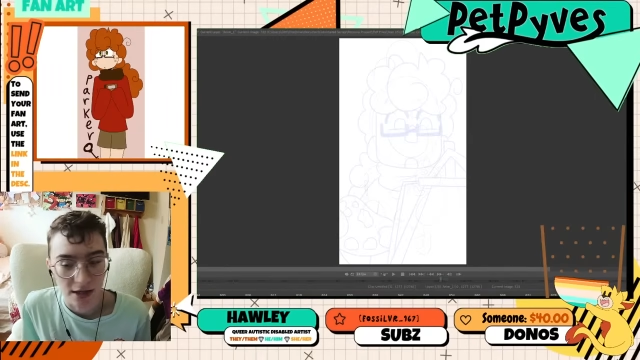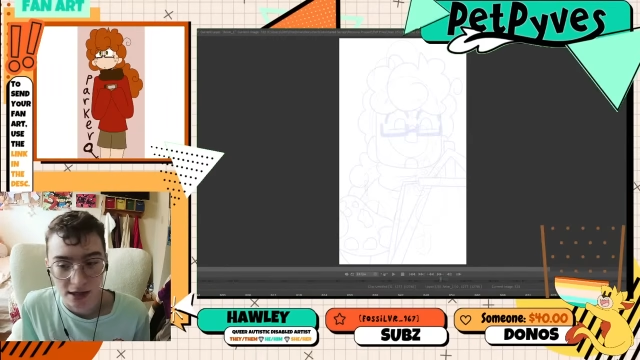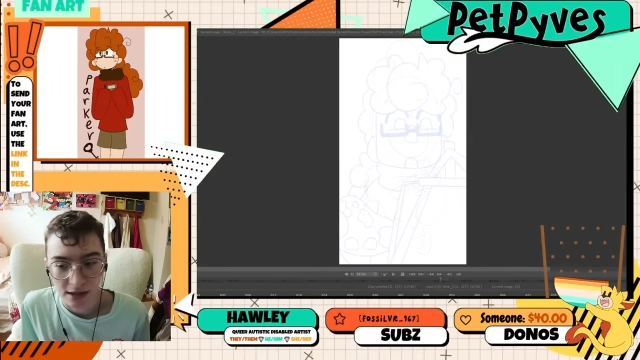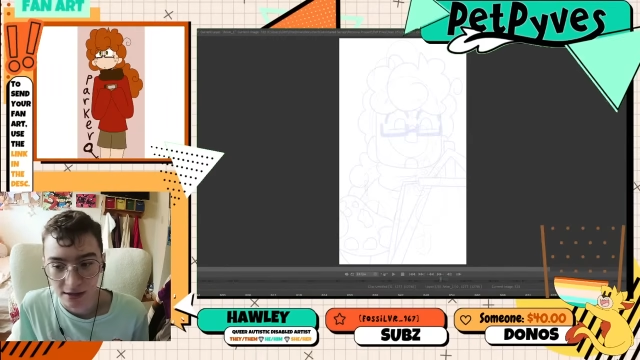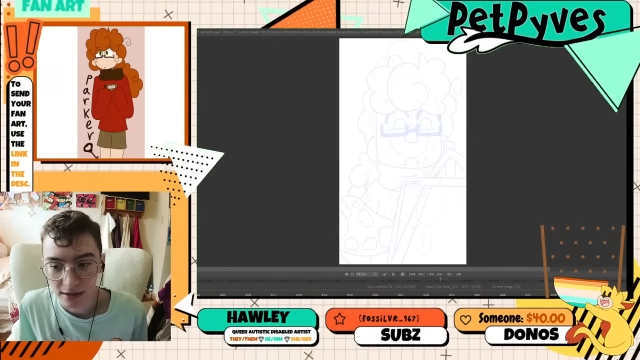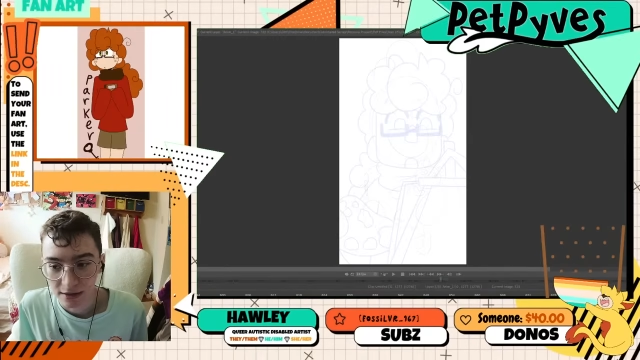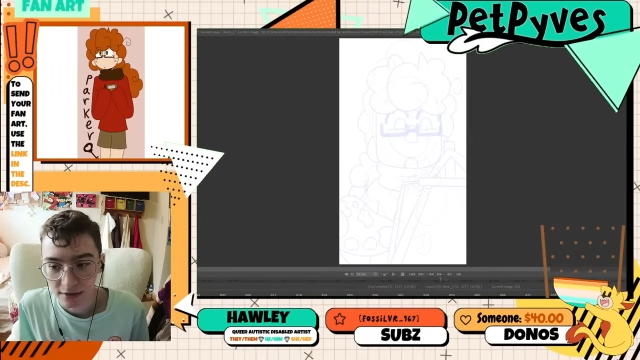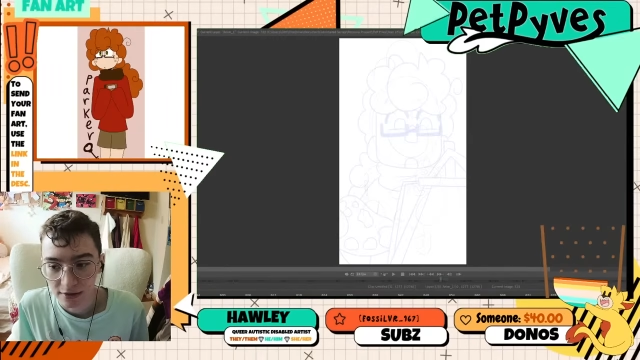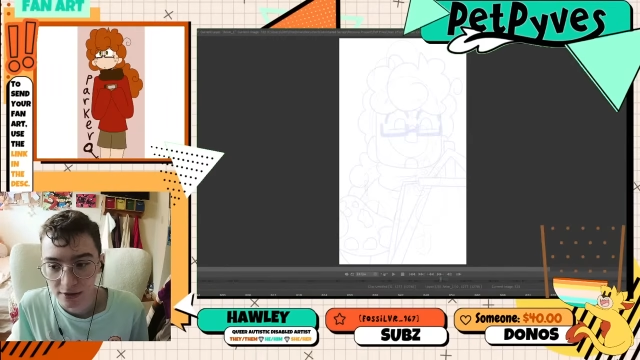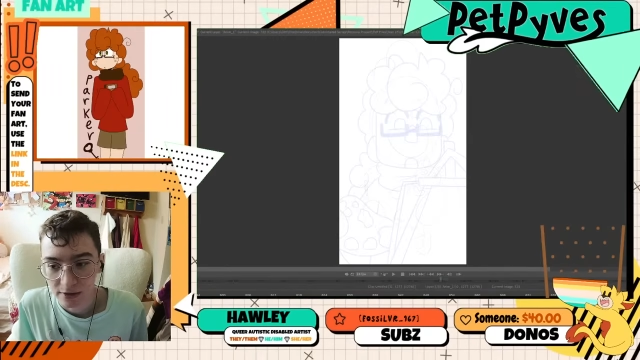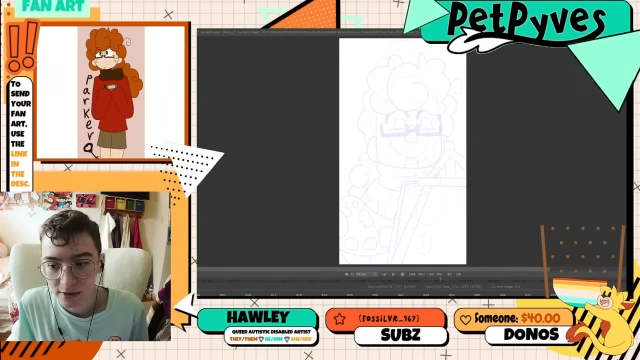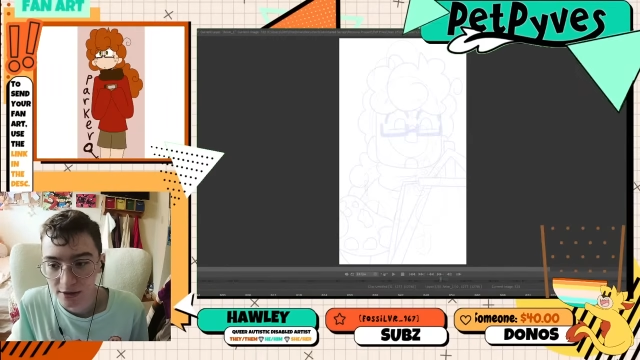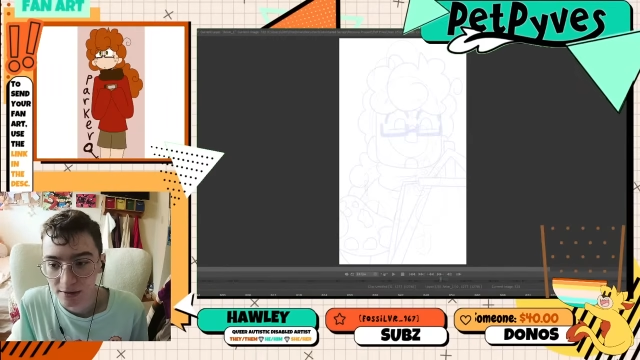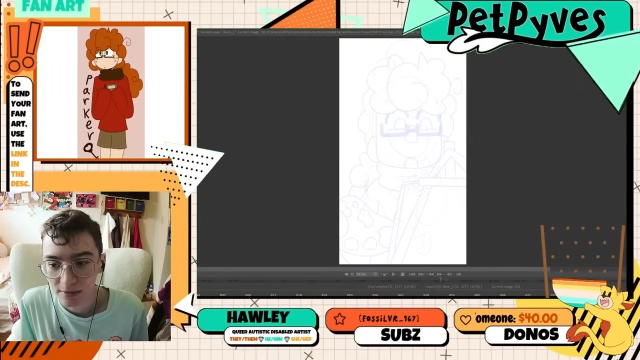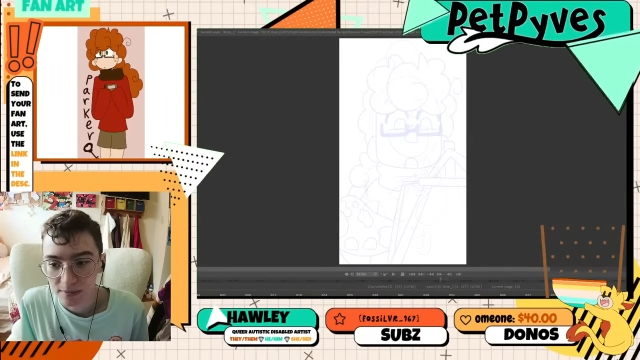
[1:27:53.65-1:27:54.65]
and it's
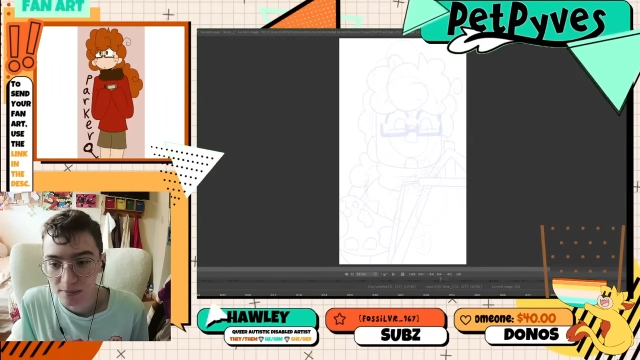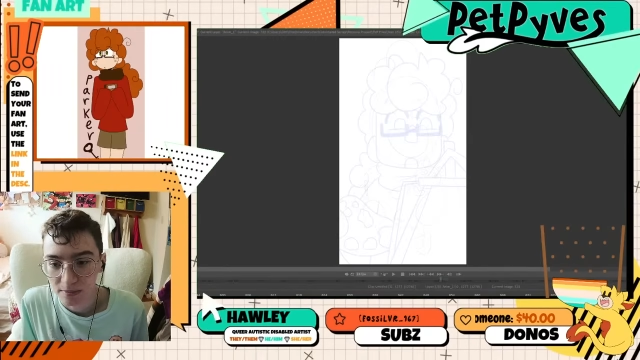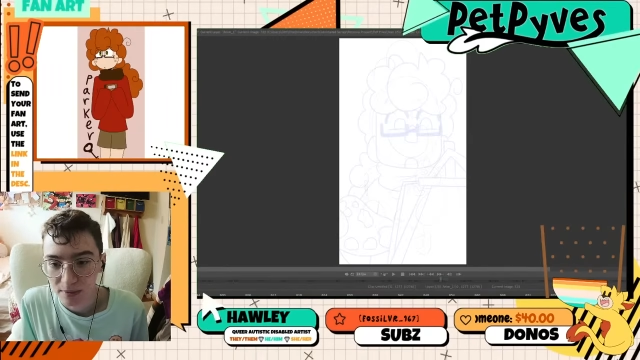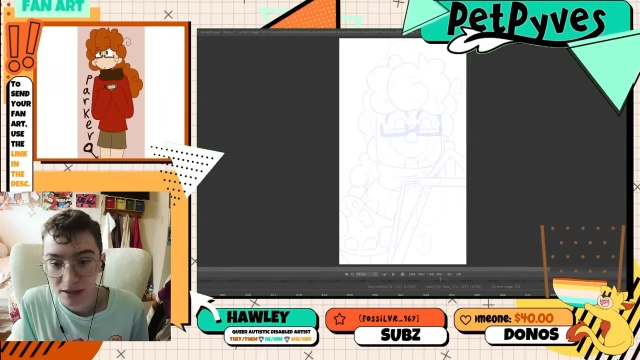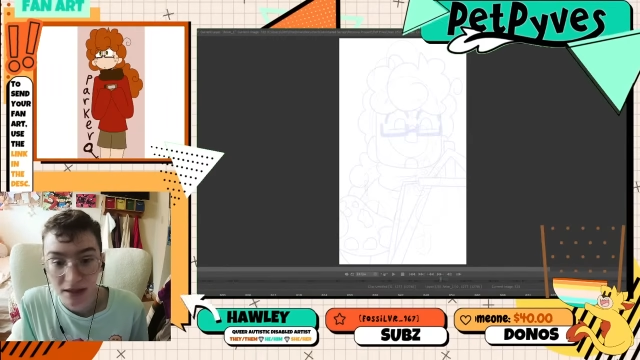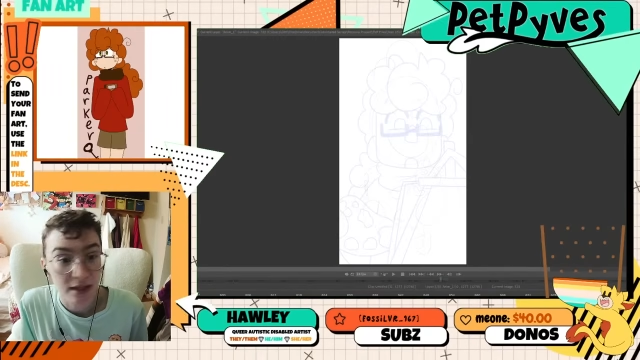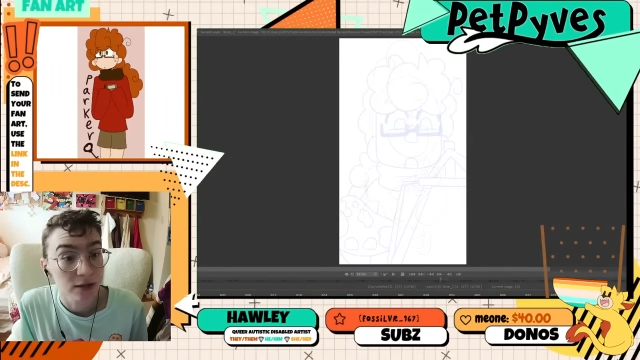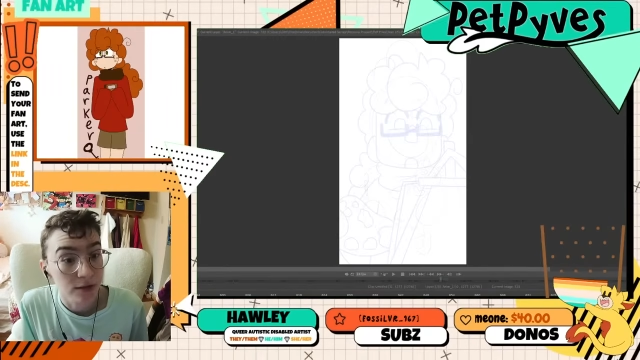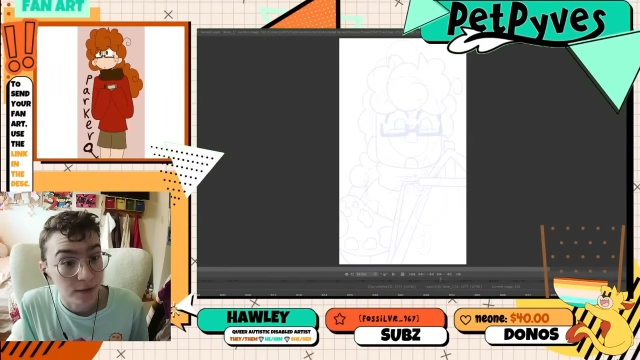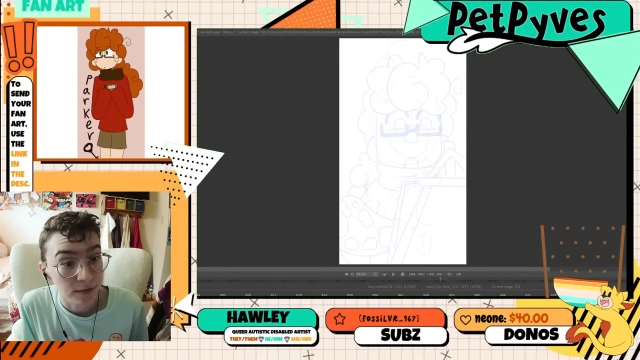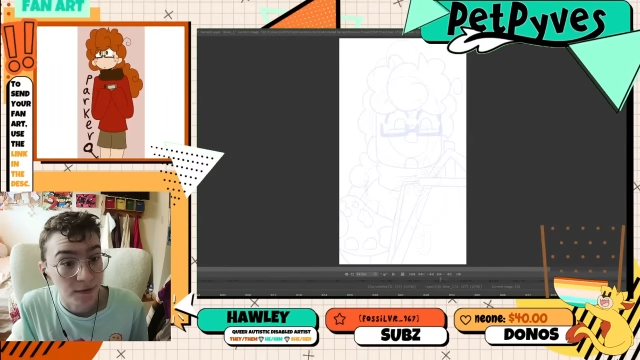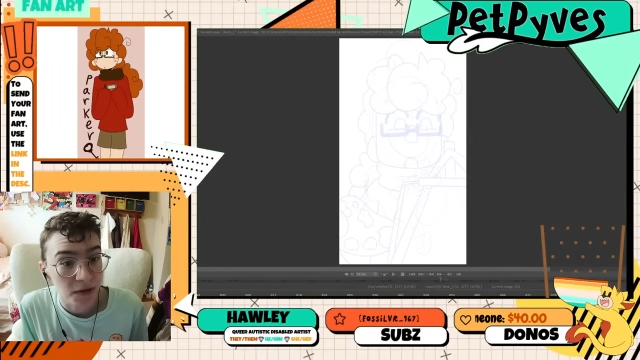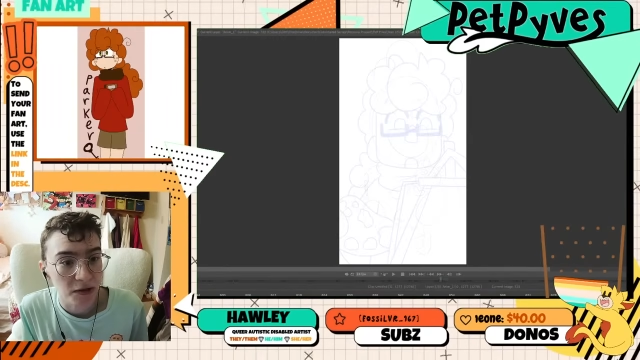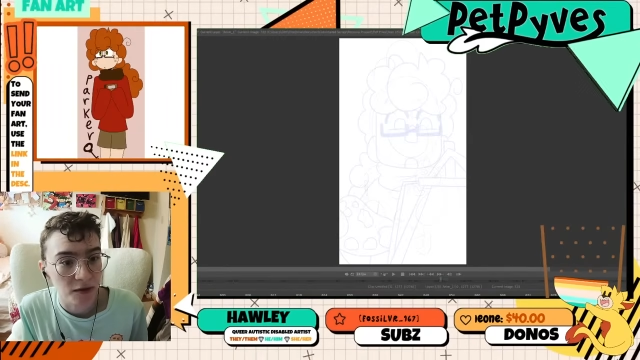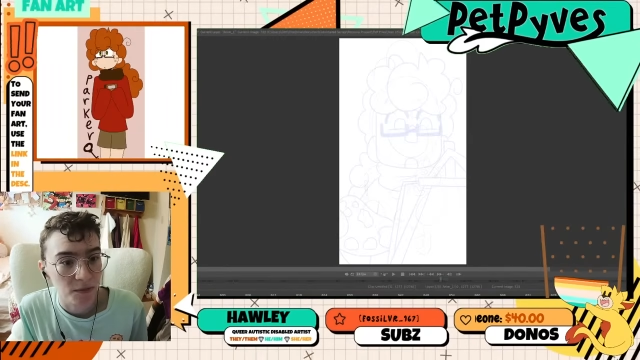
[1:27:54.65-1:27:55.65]
going to be in your
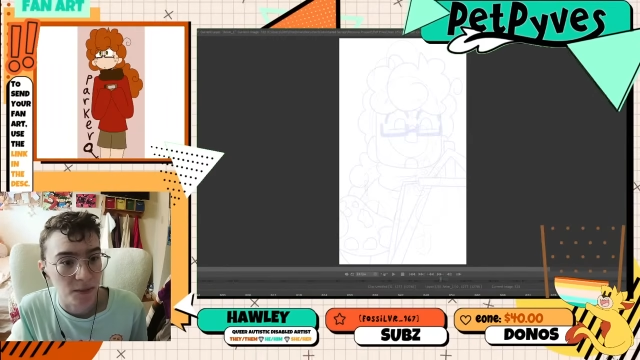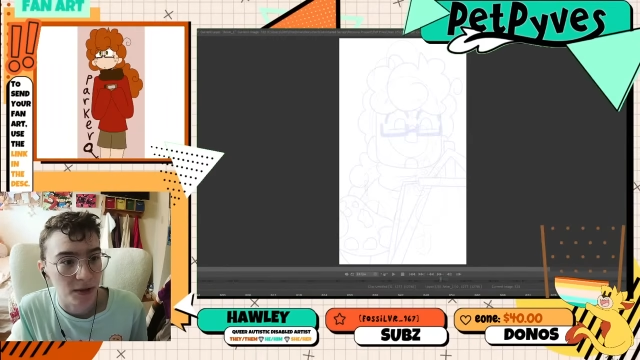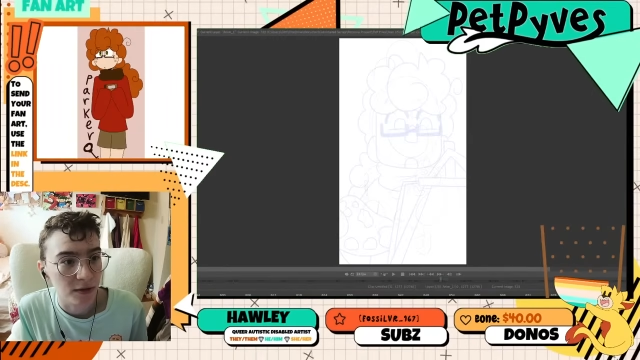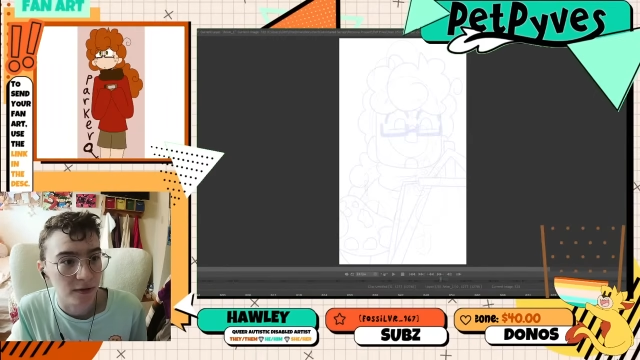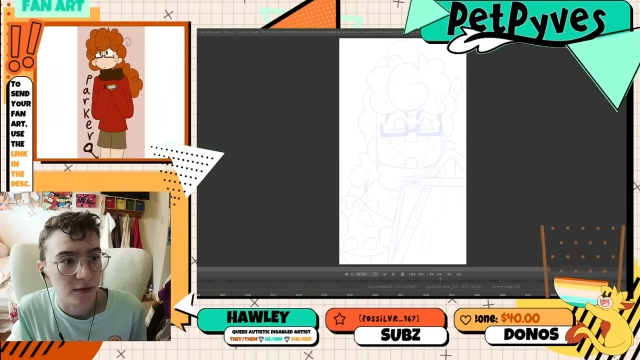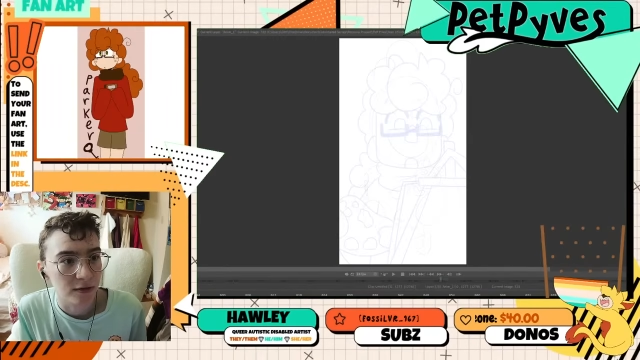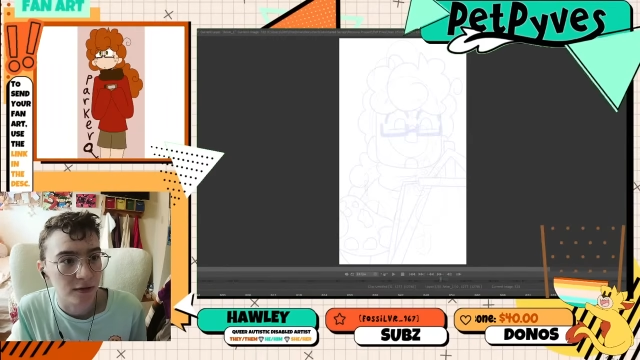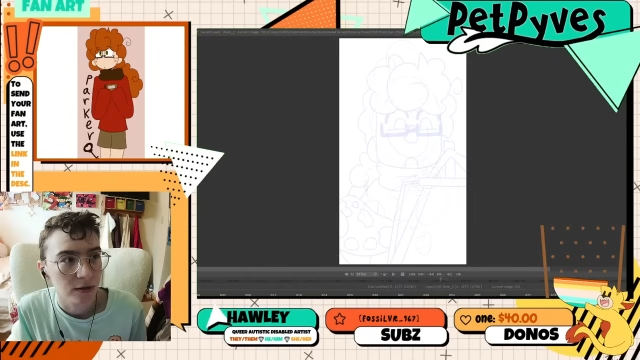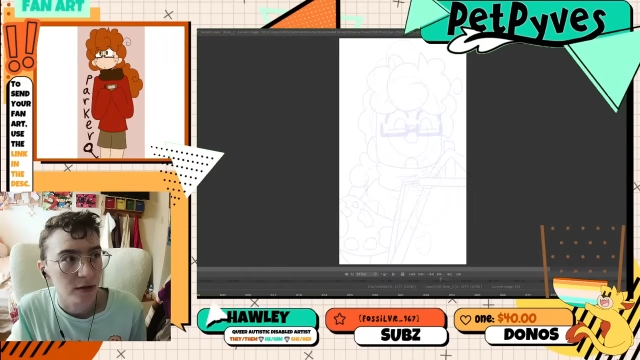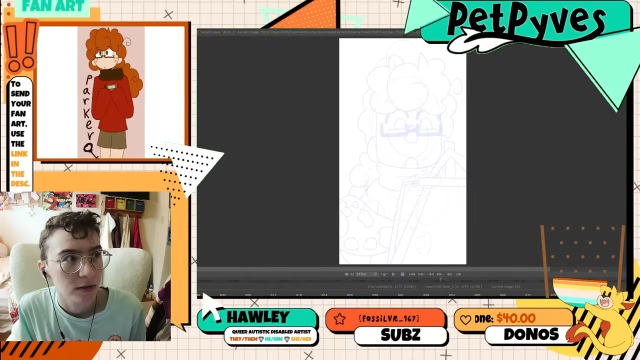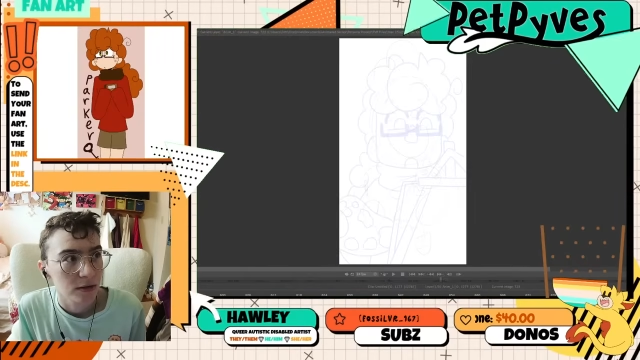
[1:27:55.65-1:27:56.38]
face because